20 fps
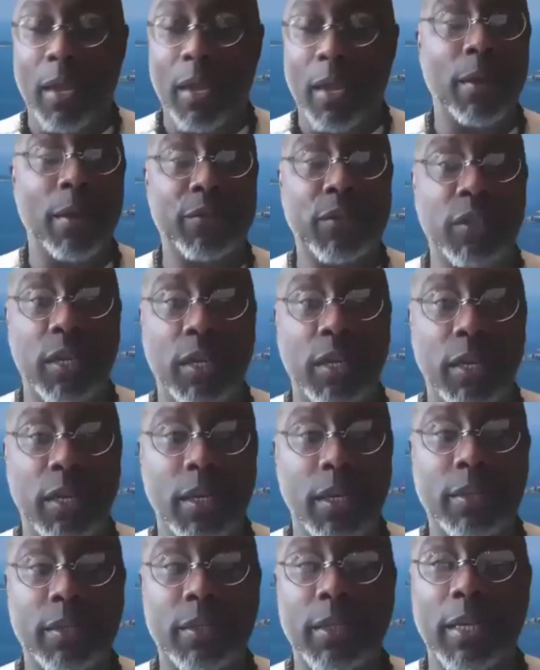
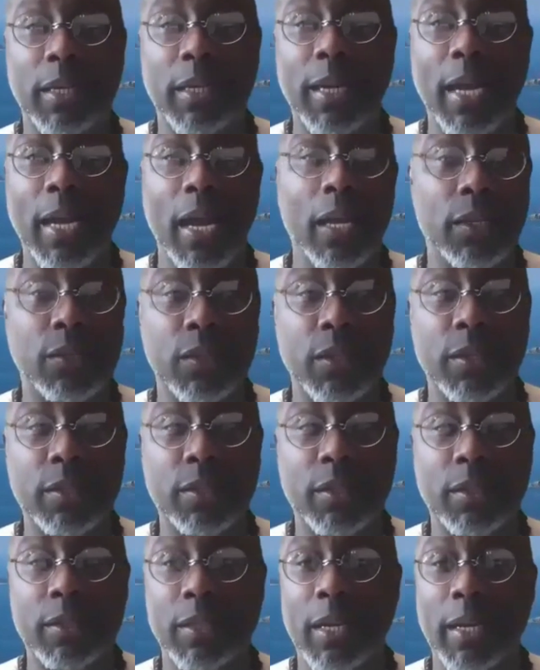MFTs,
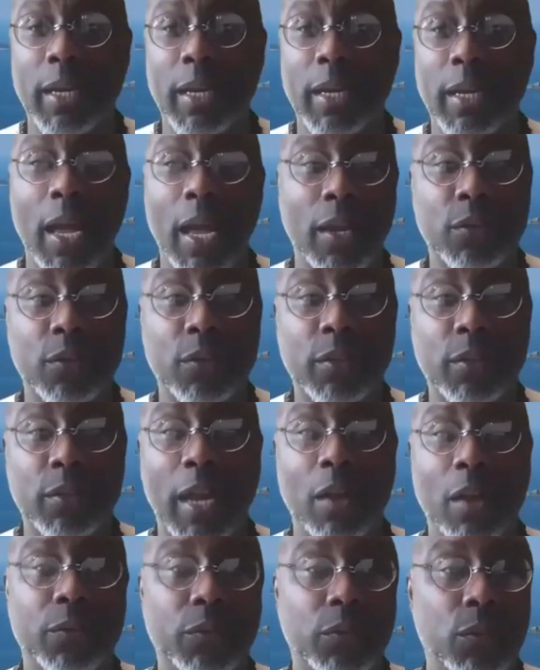psychologists, psychiatrists,
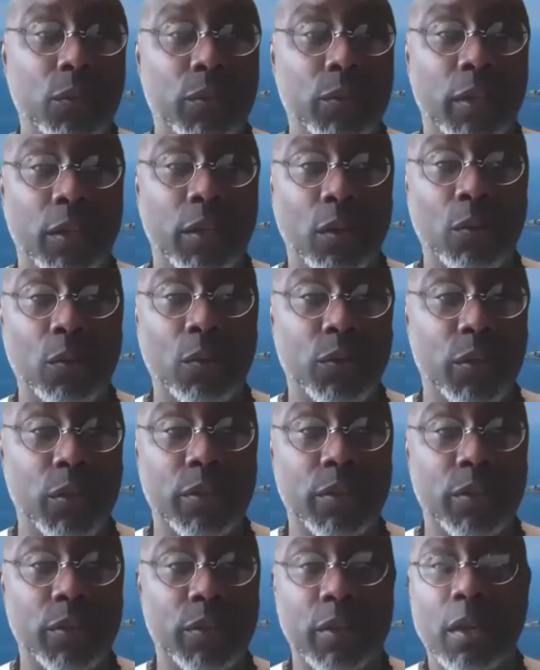counselors, and
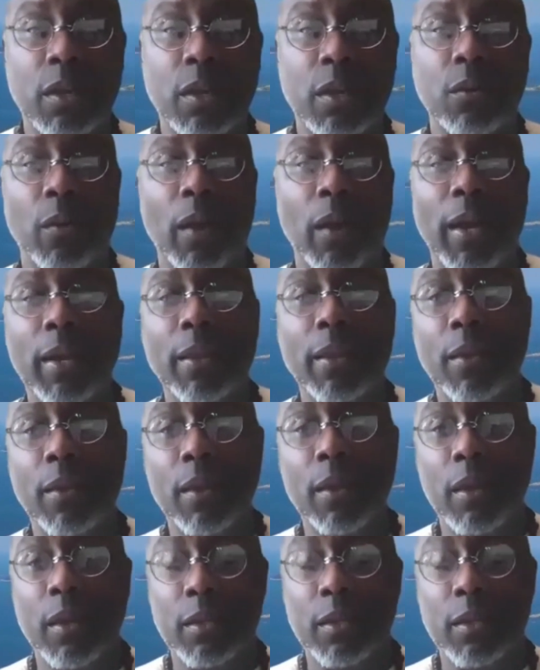coaches, right,
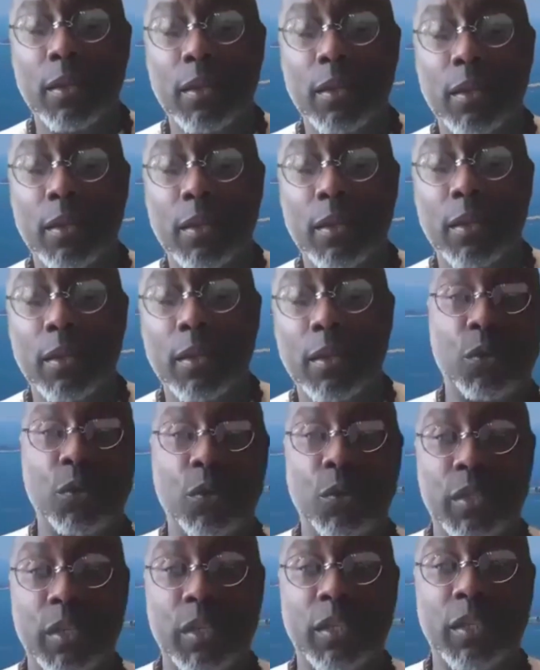to foster
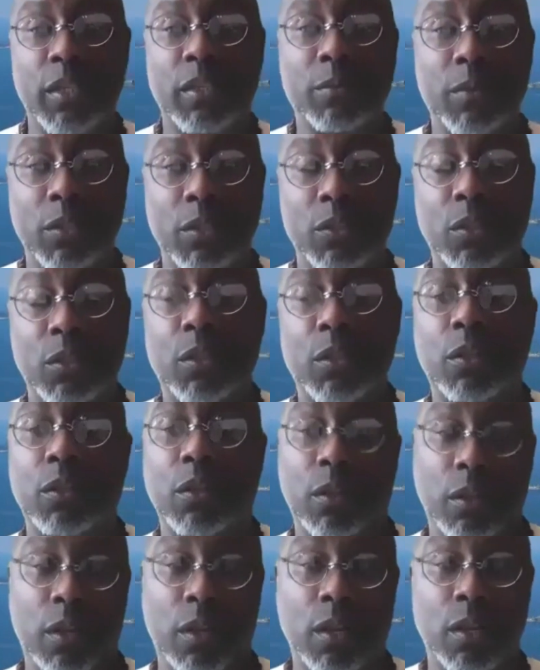those systems and
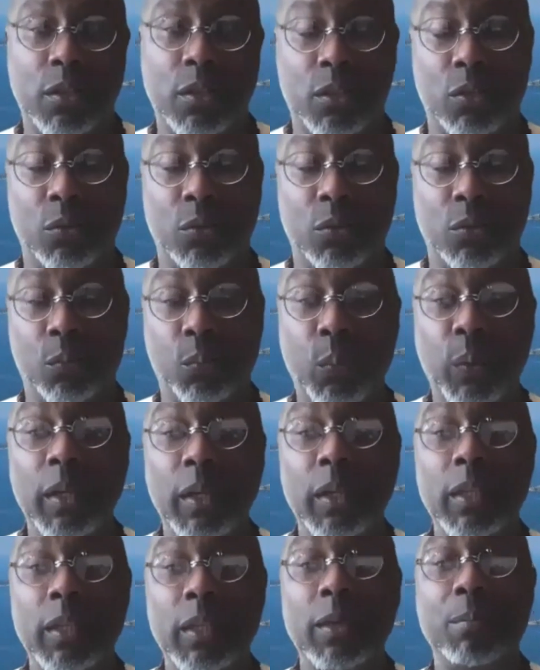to
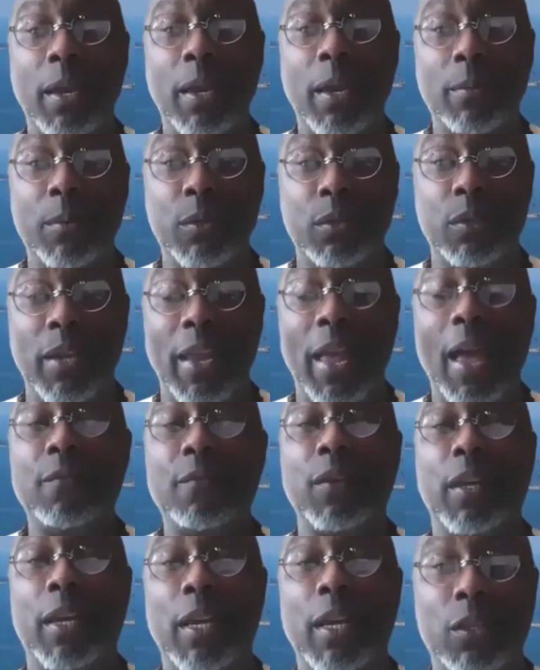really be able to
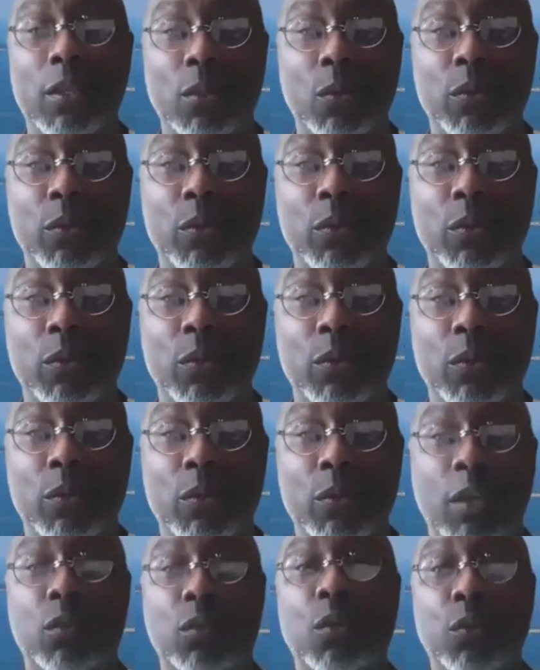navigate those systems and
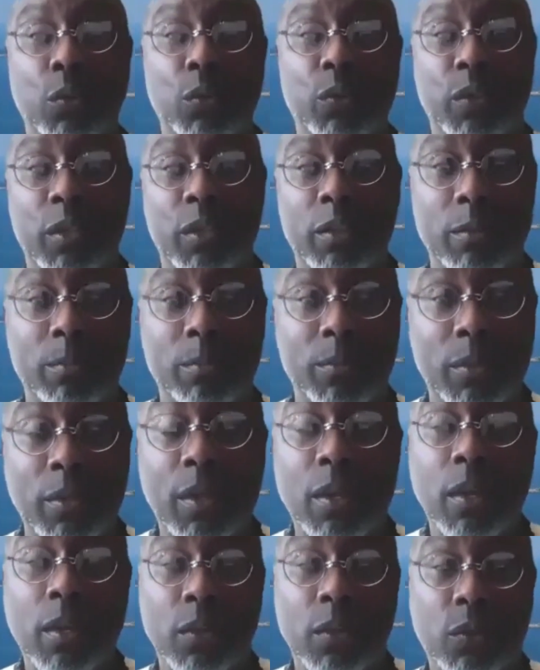control those systems.
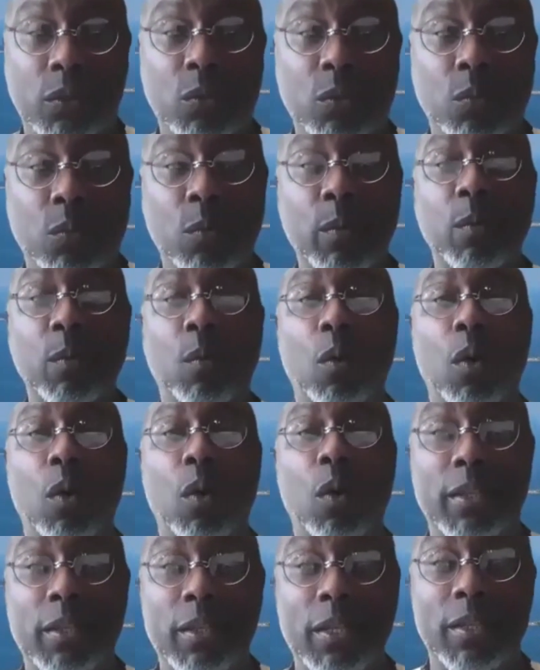So when we walk
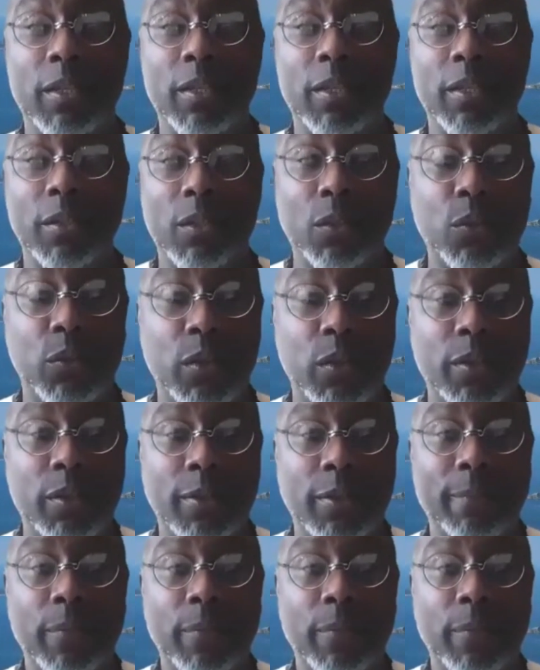into these institutions,